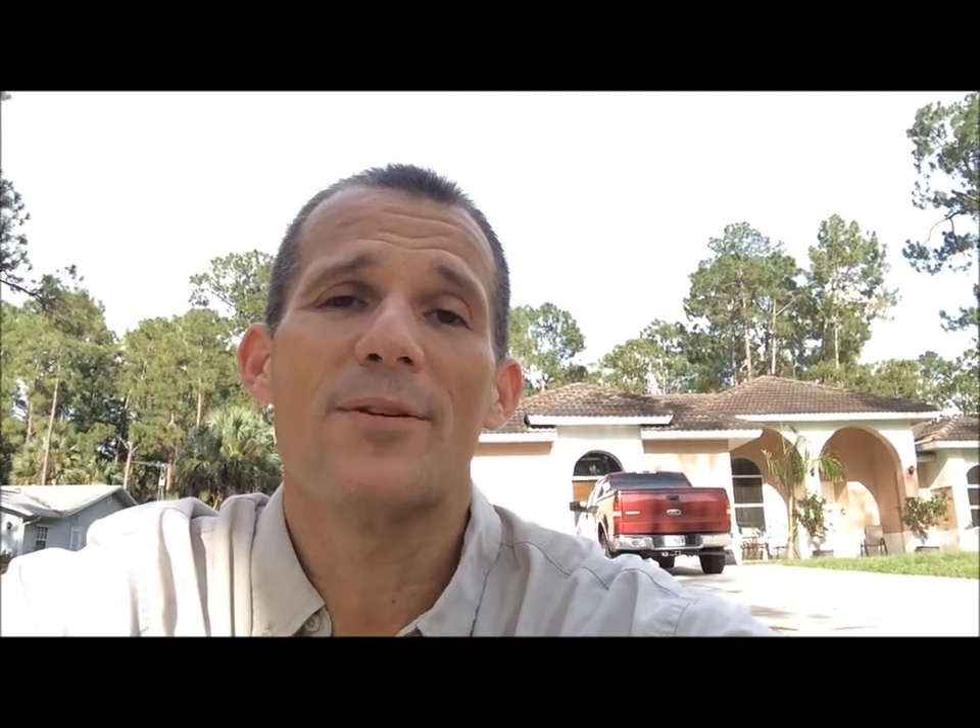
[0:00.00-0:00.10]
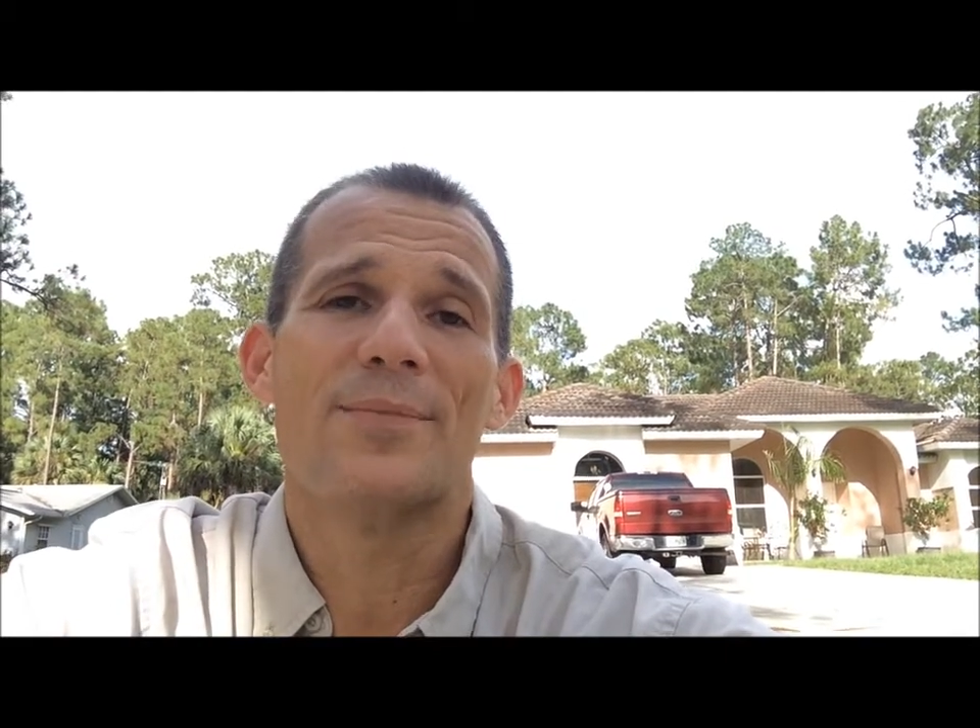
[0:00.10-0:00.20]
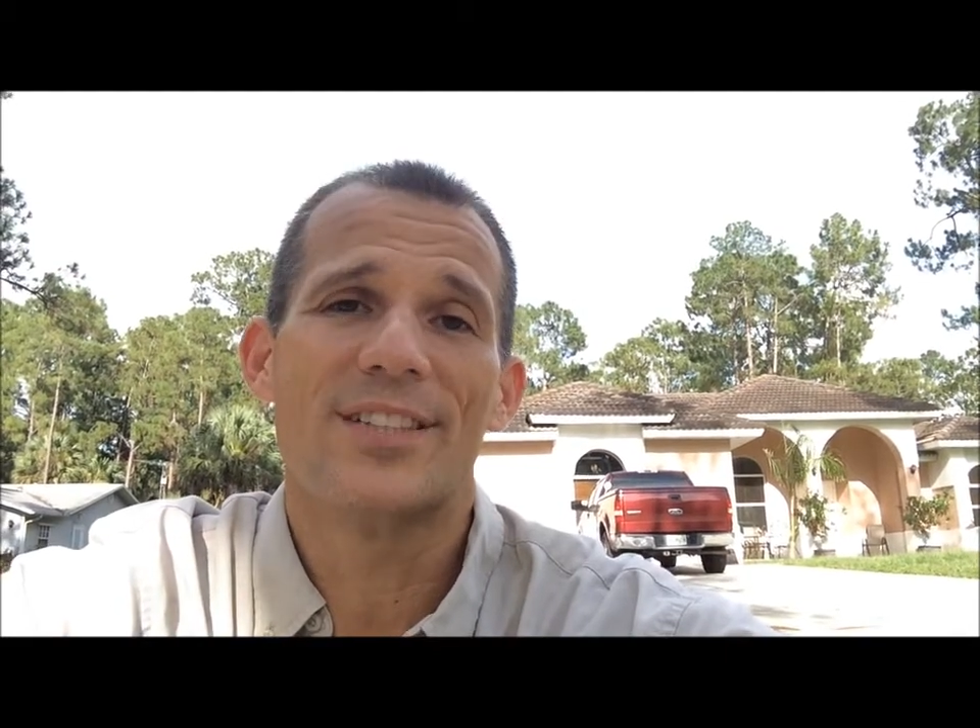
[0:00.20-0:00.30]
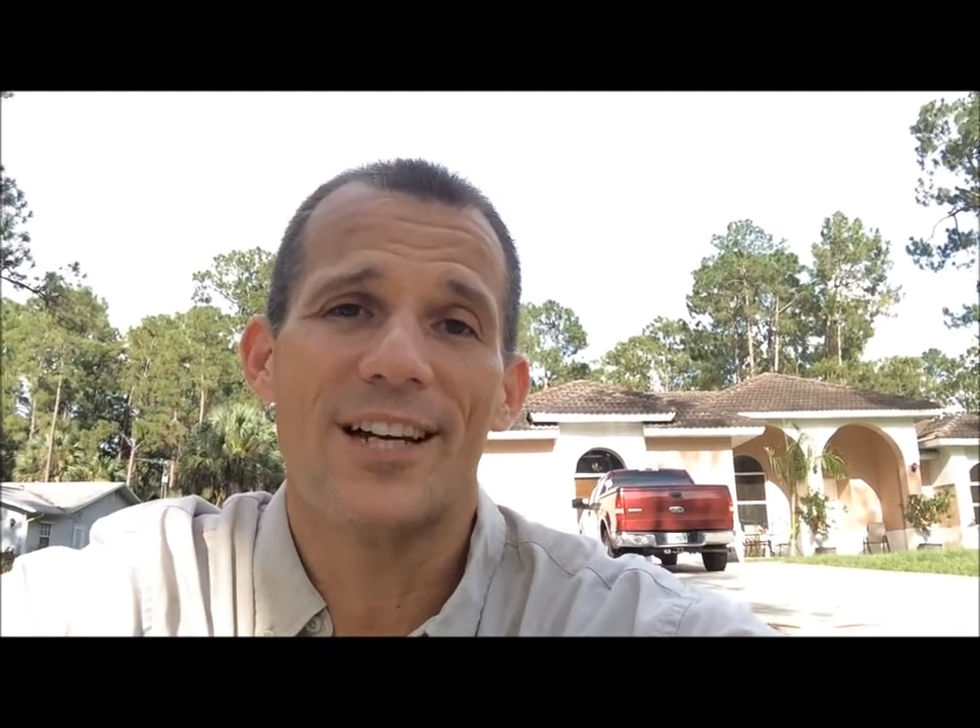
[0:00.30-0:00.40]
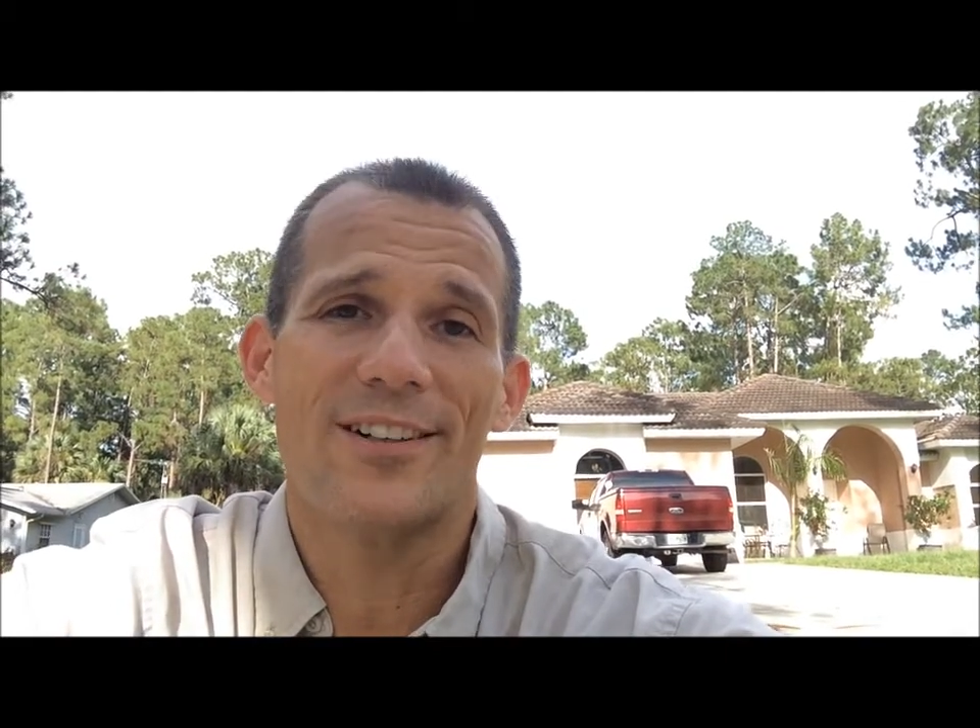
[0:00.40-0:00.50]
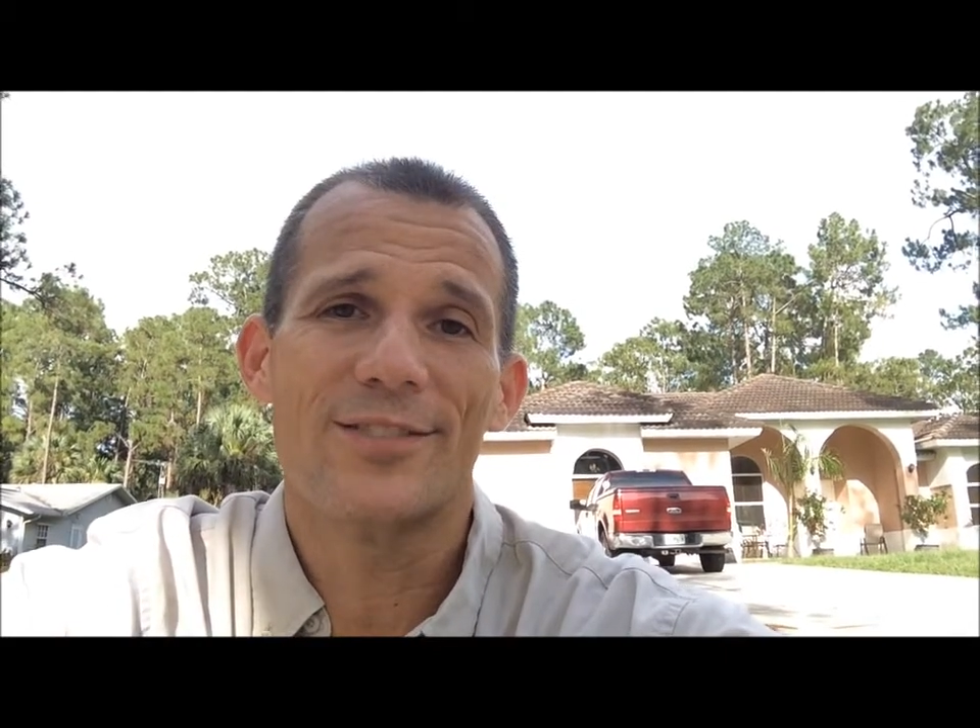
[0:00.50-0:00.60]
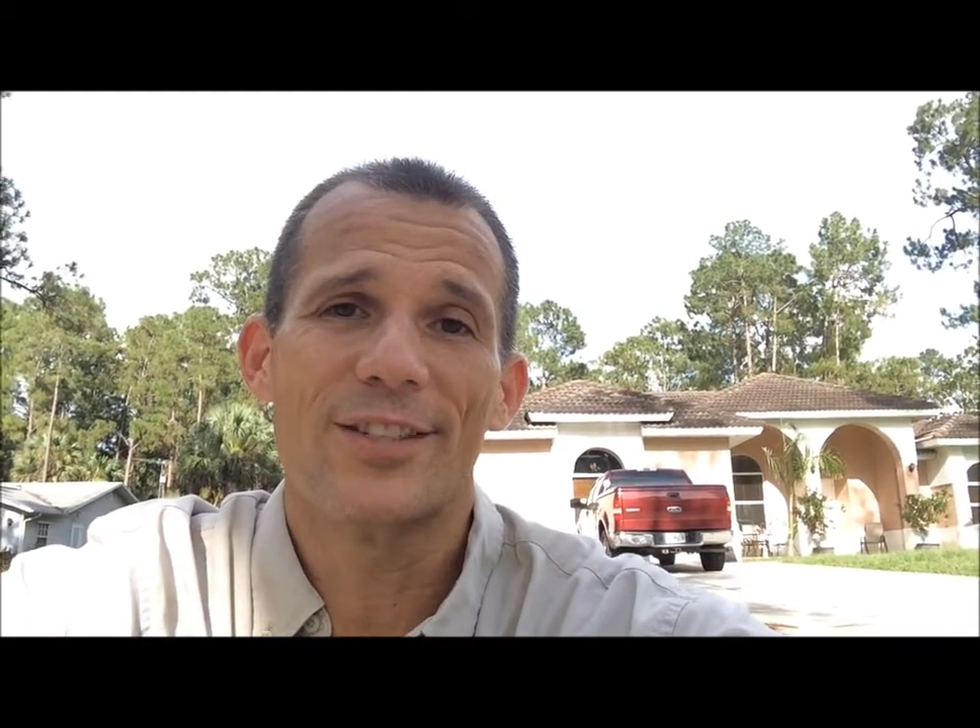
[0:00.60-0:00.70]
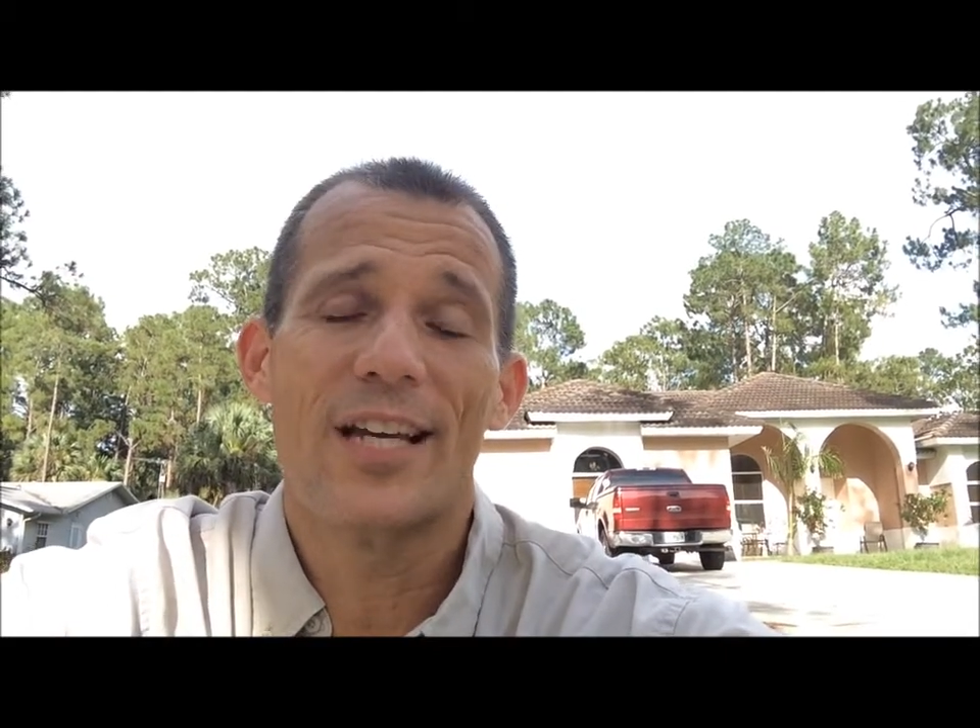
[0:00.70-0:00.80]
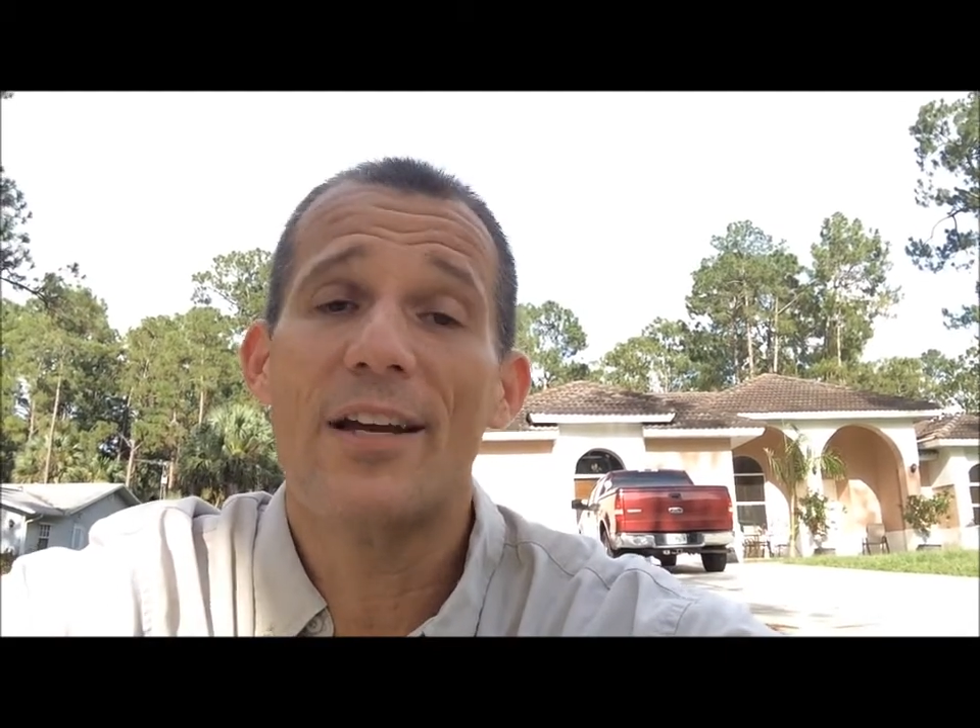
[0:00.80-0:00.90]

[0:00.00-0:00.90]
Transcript: themselves.